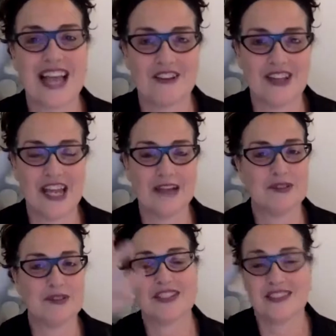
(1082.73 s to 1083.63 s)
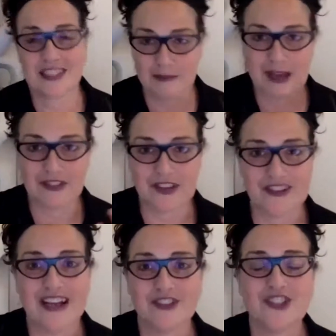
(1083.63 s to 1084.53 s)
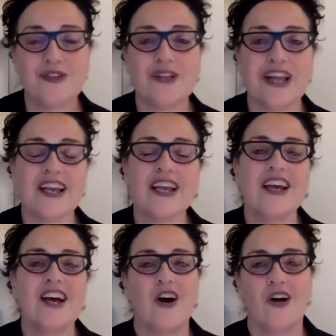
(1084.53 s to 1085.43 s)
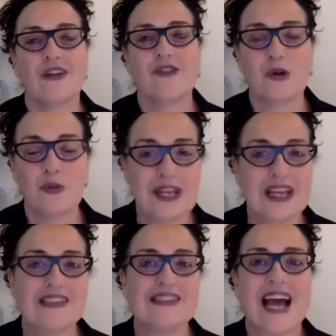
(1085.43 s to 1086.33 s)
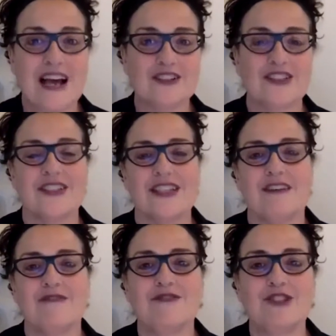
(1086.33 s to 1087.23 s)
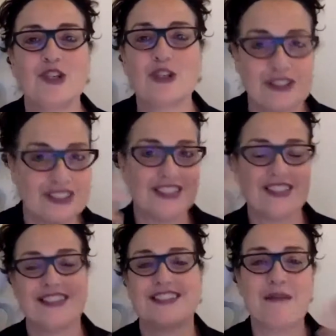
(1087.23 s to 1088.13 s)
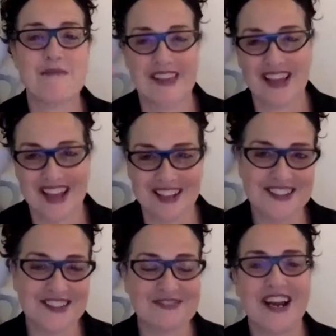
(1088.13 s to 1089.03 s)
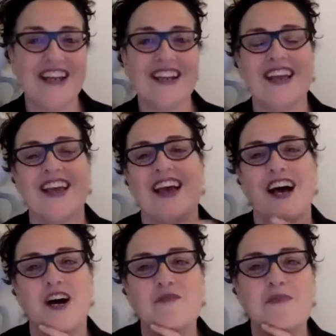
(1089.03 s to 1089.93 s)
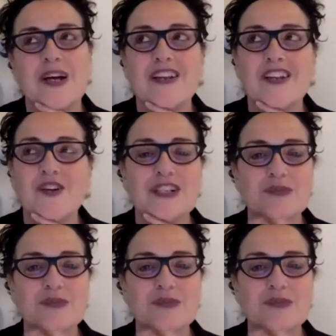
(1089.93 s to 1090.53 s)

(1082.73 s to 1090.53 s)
out in the Hamptons, because I'm out there now too, like all of our weekend houses have turned into something else, right? But yours